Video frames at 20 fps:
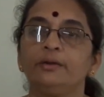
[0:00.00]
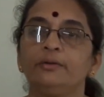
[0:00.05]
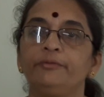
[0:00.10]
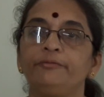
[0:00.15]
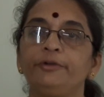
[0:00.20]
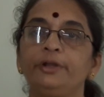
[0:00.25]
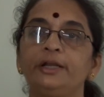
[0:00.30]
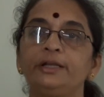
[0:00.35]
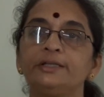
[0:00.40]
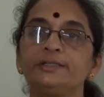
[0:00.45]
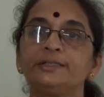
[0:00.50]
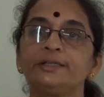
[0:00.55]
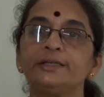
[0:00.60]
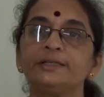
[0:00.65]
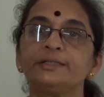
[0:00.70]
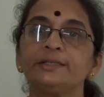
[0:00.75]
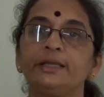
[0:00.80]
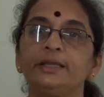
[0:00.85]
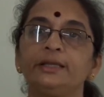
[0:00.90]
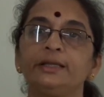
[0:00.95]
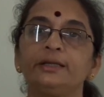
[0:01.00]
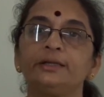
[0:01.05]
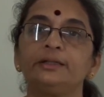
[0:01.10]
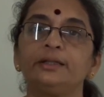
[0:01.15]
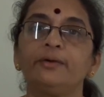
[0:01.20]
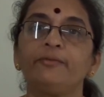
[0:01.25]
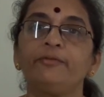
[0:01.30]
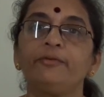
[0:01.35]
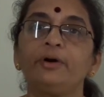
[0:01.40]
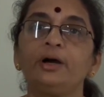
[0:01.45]
We are discussing
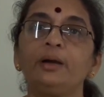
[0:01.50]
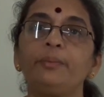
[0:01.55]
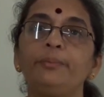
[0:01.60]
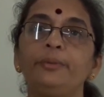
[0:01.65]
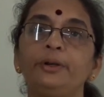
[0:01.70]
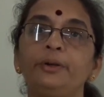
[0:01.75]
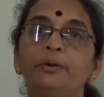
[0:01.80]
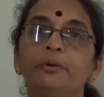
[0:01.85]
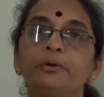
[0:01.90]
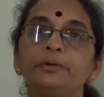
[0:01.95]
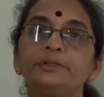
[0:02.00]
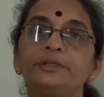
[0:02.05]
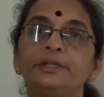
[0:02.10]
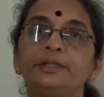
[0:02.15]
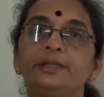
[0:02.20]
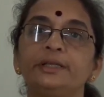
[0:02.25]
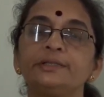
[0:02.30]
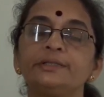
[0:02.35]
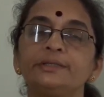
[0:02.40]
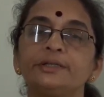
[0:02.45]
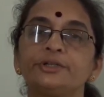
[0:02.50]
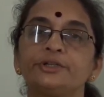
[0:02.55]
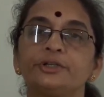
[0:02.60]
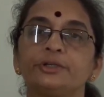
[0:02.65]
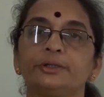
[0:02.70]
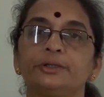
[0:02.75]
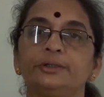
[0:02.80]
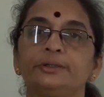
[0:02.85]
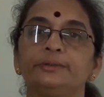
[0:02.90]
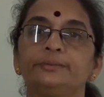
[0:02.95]
the verb note in this
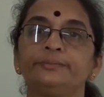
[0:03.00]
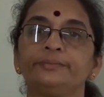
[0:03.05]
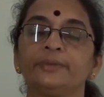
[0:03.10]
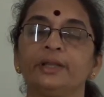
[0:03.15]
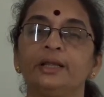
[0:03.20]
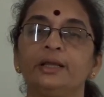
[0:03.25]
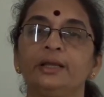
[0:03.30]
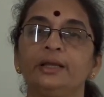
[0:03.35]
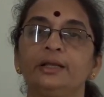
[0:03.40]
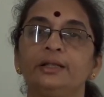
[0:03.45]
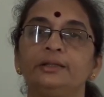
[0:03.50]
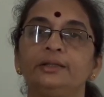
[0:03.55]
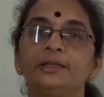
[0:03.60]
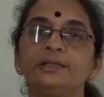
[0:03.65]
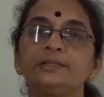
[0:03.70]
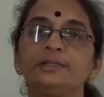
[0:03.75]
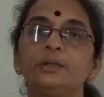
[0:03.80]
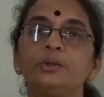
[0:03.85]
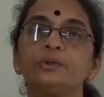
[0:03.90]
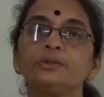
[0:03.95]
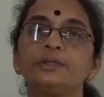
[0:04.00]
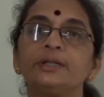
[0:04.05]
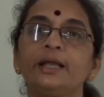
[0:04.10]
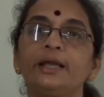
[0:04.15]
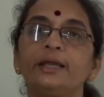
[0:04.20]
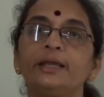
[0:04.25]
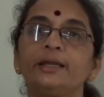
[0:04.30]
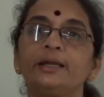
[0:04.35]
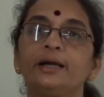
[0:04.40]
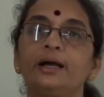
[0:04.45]
session. This looks
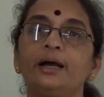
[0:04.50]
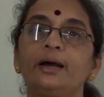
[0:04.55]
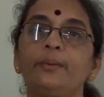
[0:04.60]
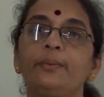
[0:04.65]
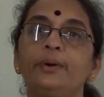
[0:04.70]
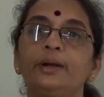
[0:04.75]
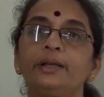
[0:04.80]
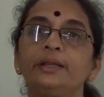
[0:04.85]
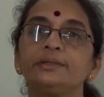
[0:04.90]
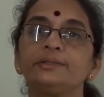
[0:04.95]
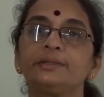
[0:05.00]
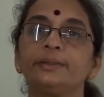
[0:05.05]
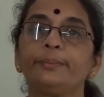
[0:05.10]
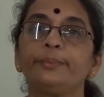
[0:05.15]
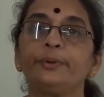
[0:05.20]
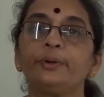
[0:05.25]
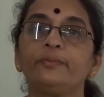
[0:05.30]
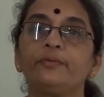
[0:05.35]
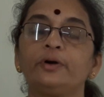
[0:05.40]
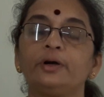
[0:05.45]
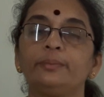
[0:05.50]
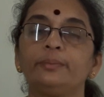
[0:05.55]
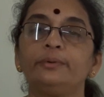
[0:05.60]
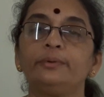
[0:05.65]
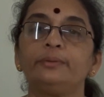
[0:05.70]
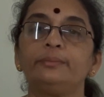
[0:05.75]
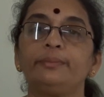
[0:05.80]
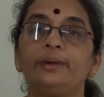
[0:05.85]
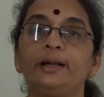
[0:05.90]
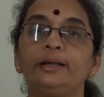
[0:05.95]
like a very simple verb,
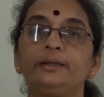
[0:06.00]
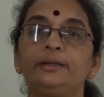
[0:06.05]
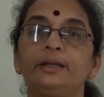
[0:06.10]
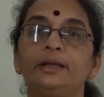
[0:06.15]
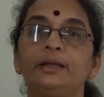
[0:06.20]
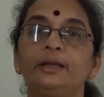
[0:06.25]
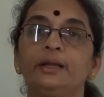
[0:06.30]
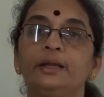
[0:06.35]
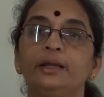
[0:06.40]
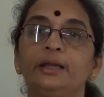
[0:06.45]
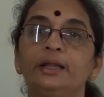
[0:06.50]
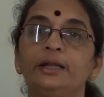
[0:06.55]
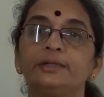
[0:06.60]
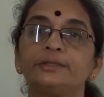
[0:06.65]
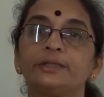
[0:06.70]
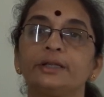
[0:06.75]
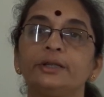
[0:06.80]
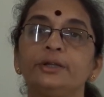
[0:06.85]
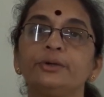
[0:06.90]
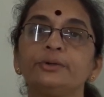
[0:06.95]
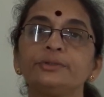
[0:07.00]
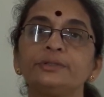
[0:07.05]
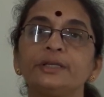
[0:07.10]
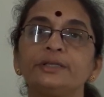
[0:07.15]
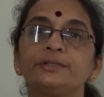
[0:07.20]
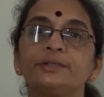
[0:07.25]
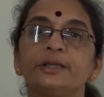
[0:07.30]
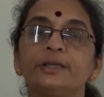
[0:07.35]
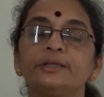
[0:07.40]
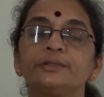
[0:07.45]
but its
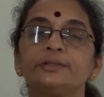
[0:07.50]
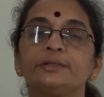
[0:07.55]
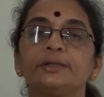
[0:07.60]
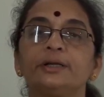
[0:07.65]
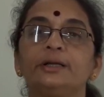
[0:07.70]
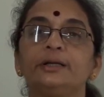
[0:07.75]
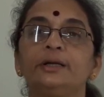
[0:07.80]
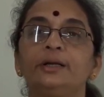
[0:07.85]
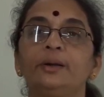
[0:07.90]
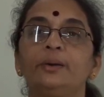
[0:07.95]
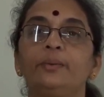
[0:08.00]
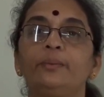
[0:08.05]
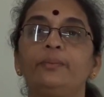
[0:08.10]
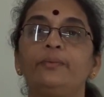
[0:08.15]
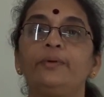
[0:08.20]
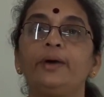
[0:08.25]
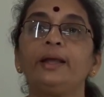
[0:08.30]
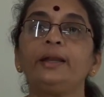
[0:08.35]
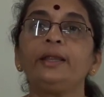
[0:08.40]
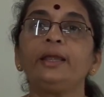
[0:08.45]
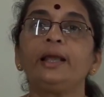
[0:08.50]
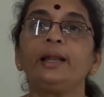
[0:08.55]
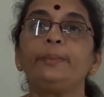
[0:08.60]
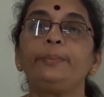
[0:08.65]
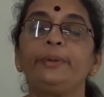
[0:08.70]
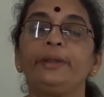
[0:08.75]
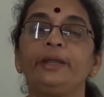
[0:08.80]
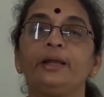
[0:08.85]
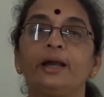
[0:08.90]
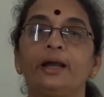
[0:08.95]
usage is very
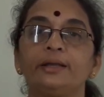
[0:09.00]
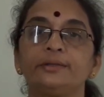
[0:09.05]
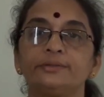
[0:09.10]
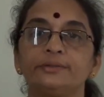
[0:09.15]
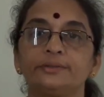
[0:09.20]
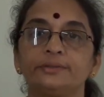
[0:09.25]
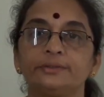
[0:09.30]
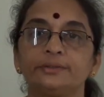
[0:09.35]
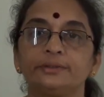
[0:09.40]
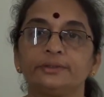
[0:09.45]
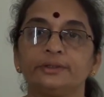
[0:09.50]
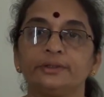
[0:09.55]
helping us.